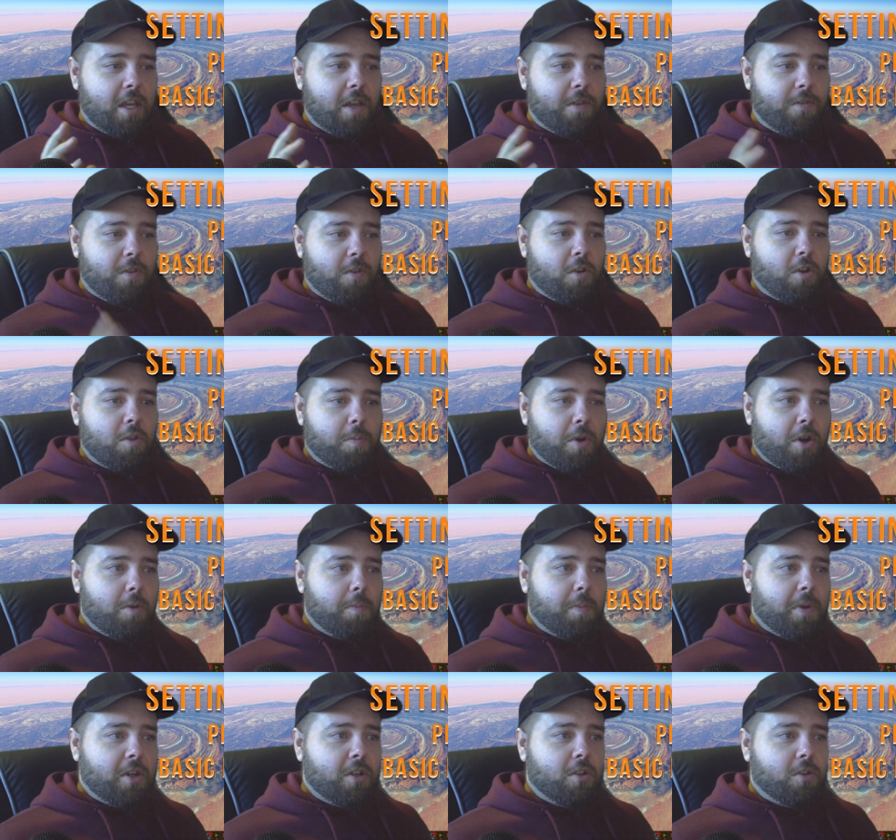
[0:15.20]
If you've got the
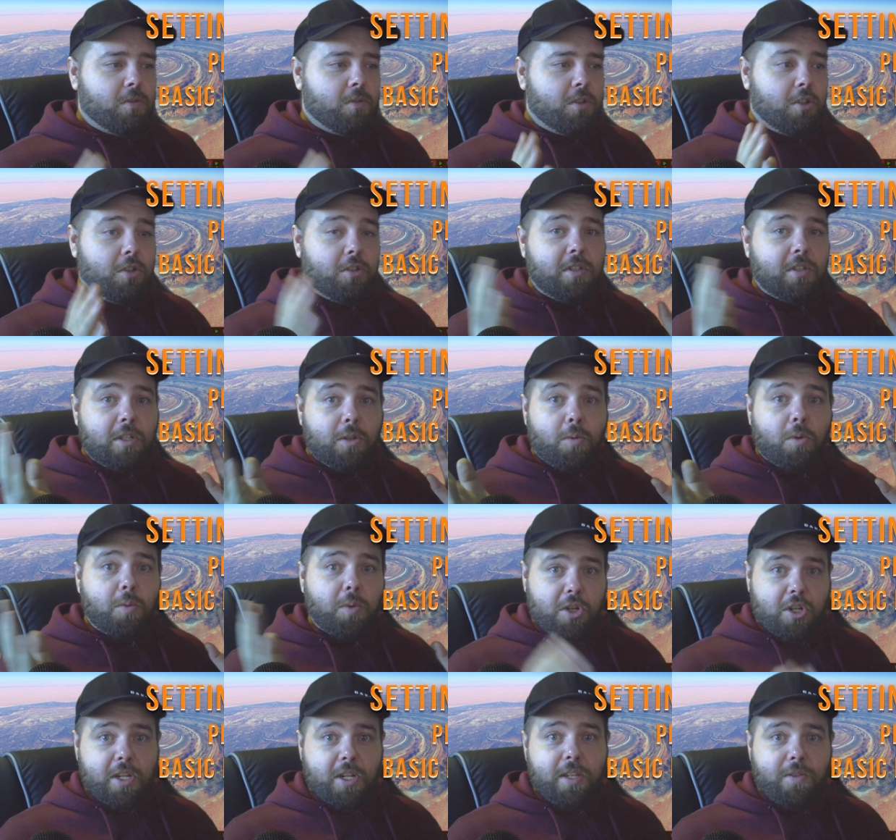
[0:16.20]
pro bundle, you still want to
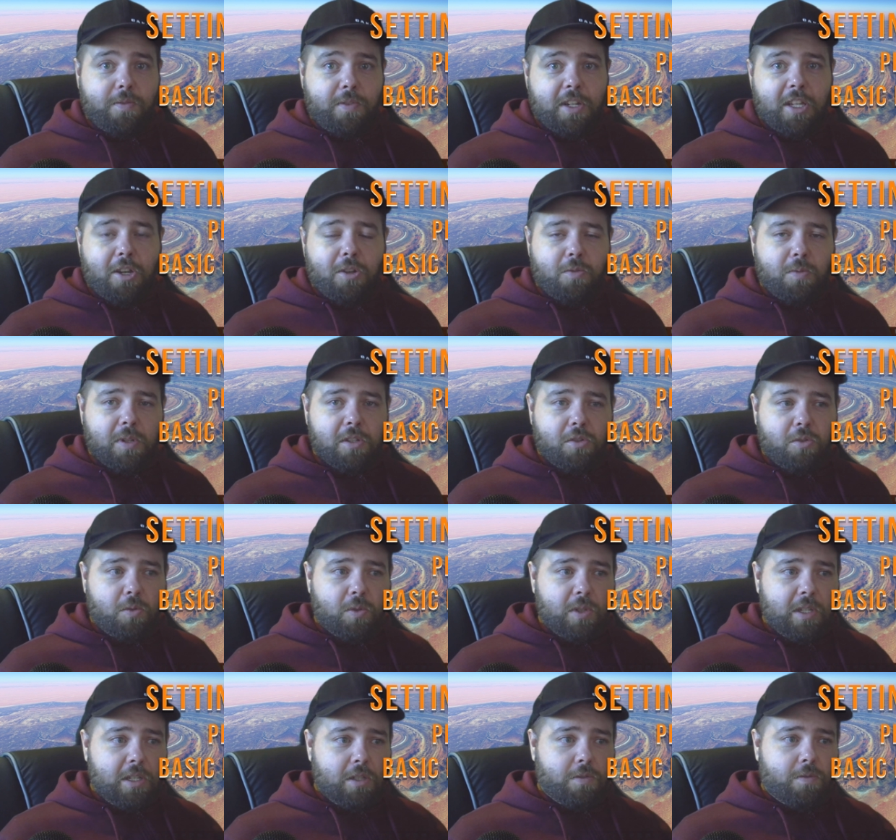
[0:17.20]
watch this video to
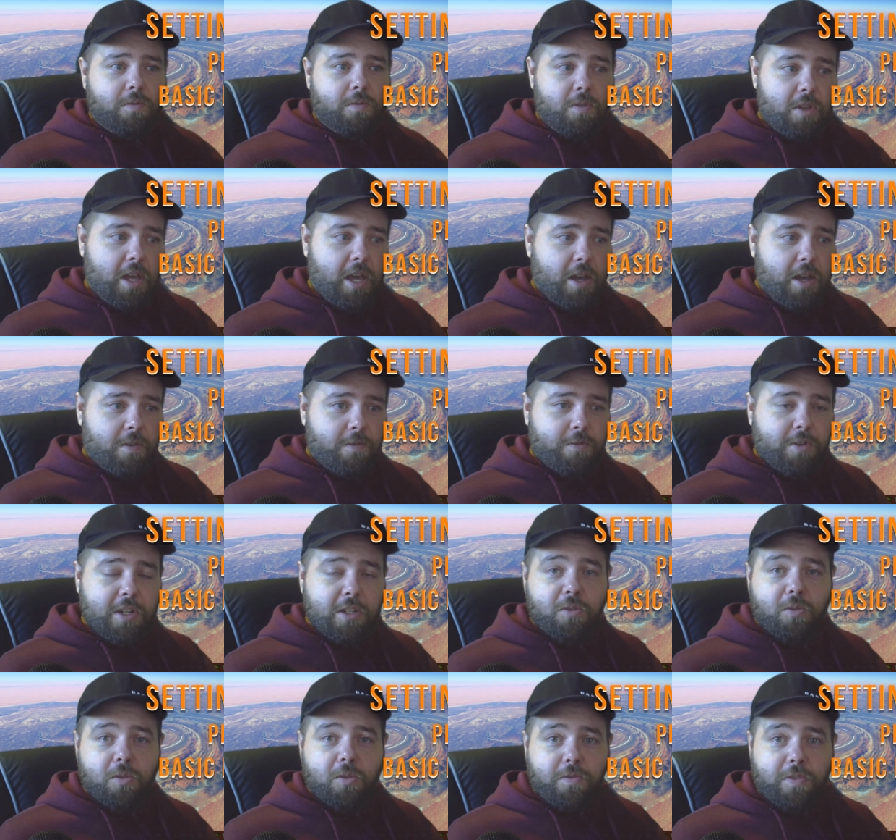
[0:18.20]
install these uh,
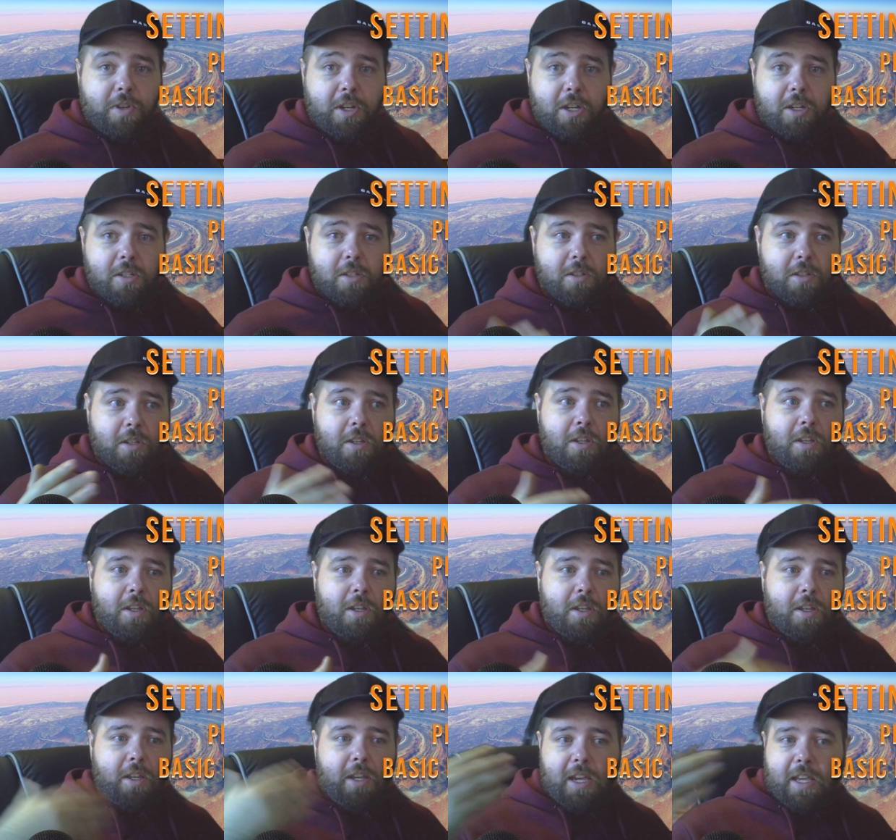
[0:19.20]
tools first,
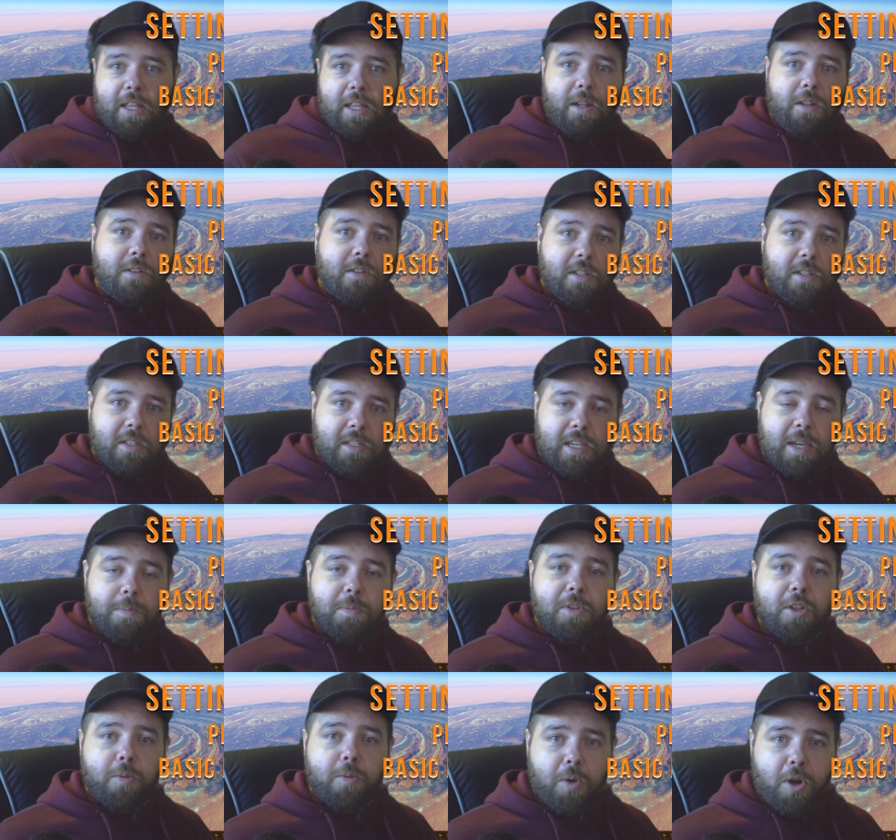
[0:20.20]
and then
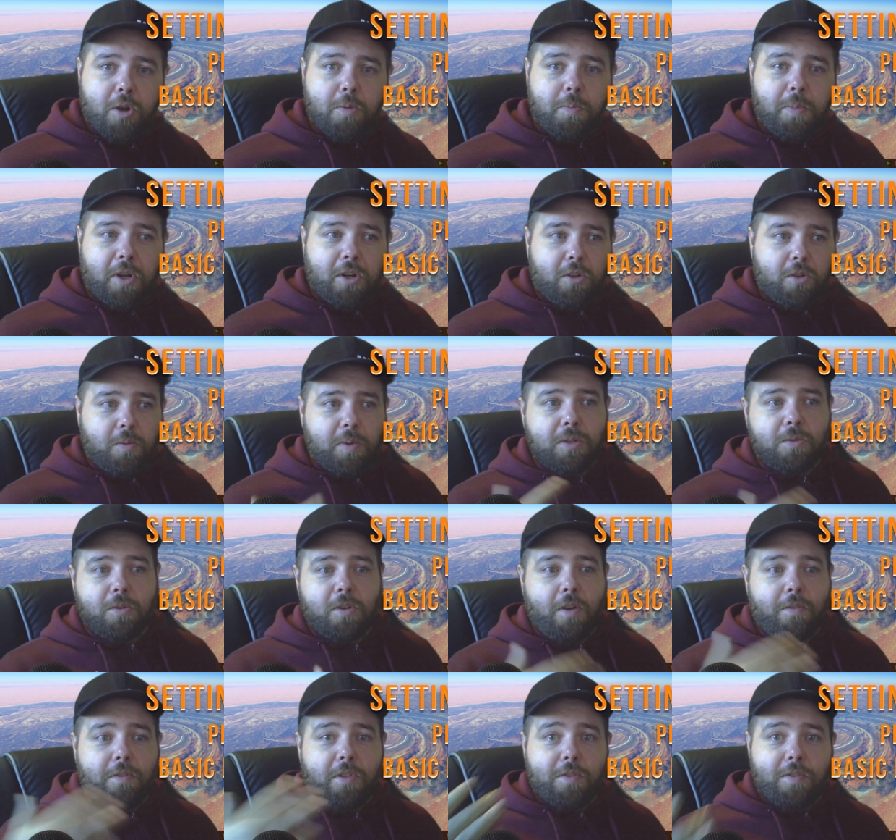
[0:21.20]
skip to the pro bundle, which will
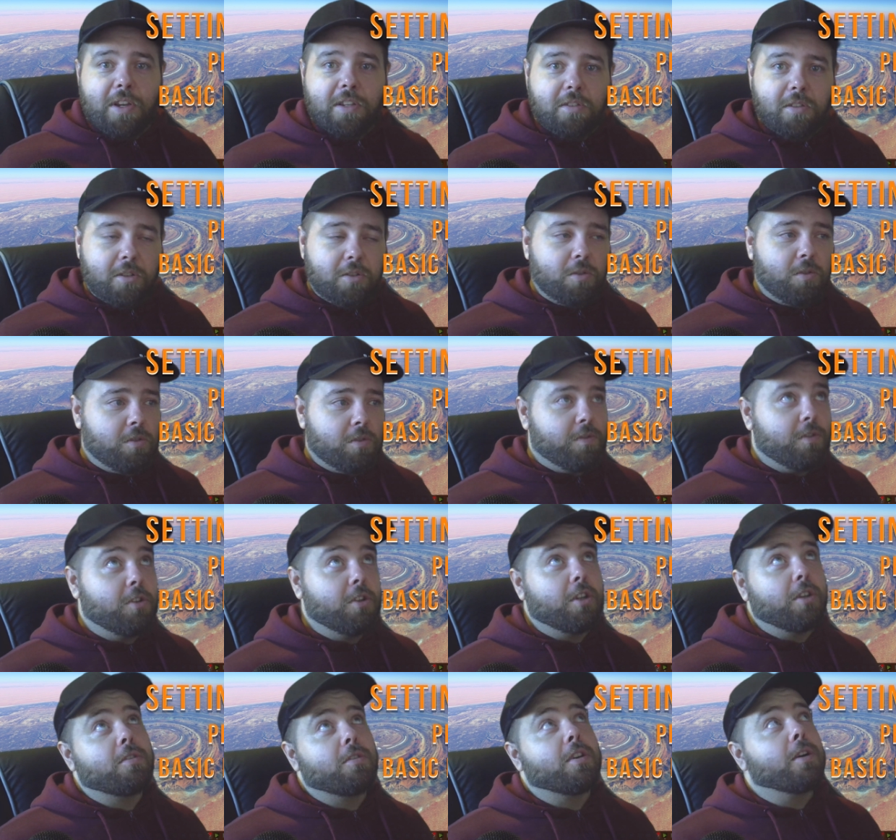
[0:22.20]
cover the rest of the tools
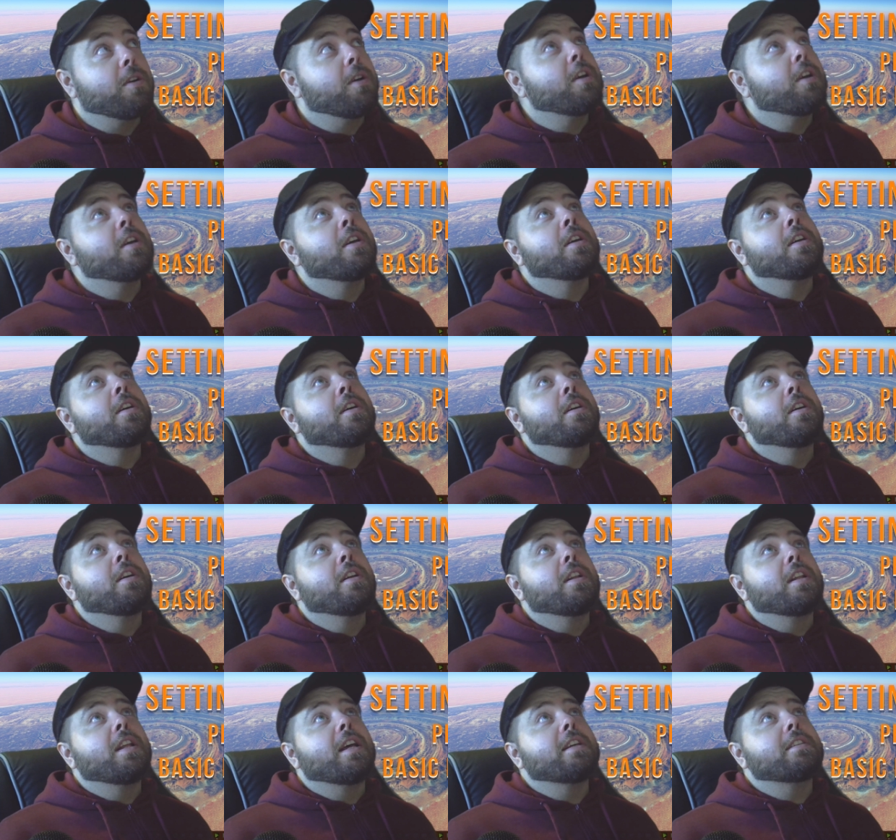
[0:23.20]
for you. So
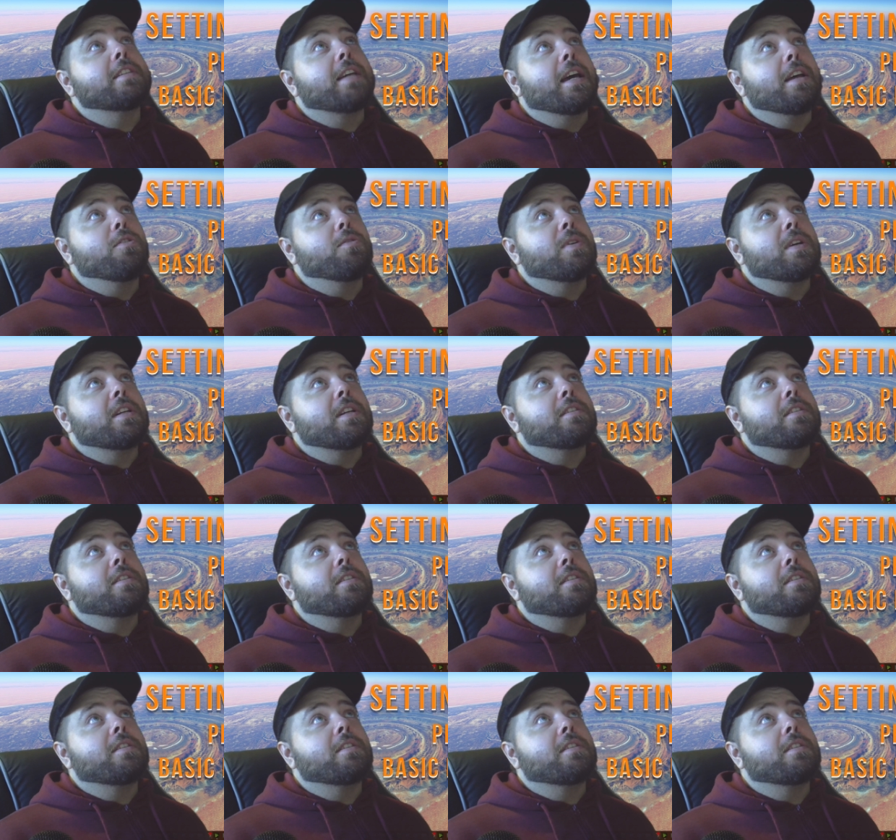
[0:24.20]
let's get into it.